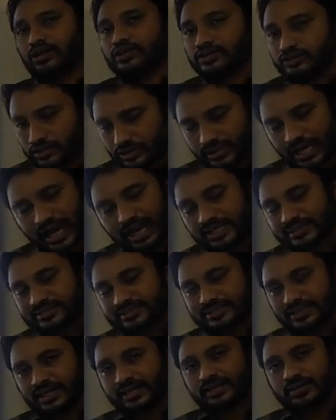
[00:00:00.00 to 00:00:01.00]
So the
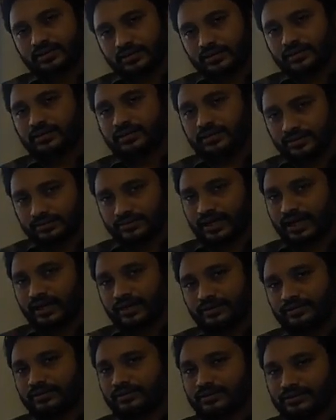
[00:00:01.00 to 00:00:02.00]
answer,
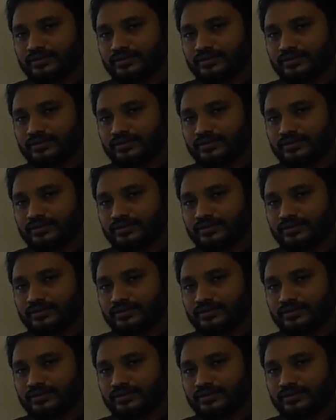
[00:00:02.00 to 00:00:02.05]
the